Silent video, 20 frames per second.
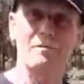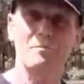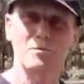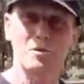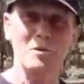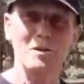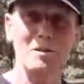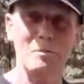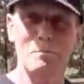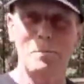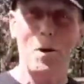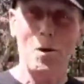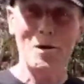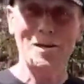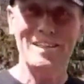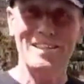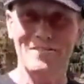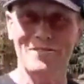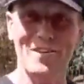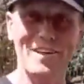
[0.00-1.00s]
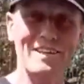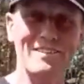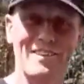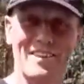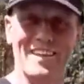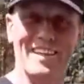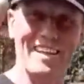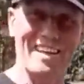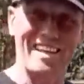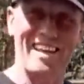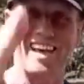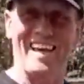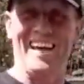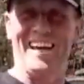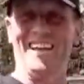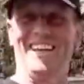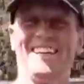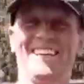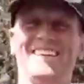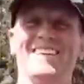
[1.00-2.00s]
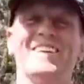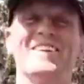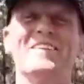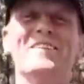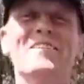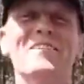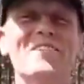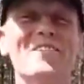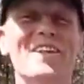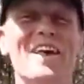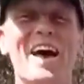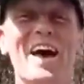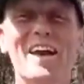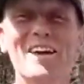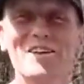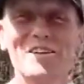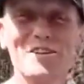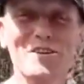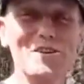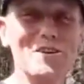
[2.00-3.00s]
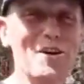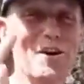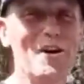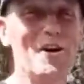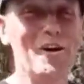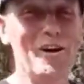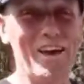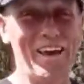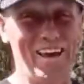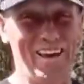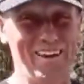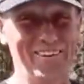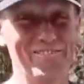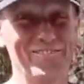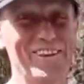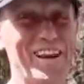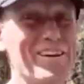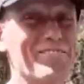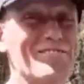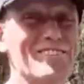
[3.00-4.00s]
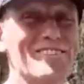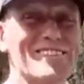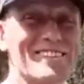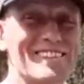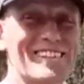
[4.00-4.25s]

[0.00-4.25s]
I'll do the pointy finger thing again. And you have never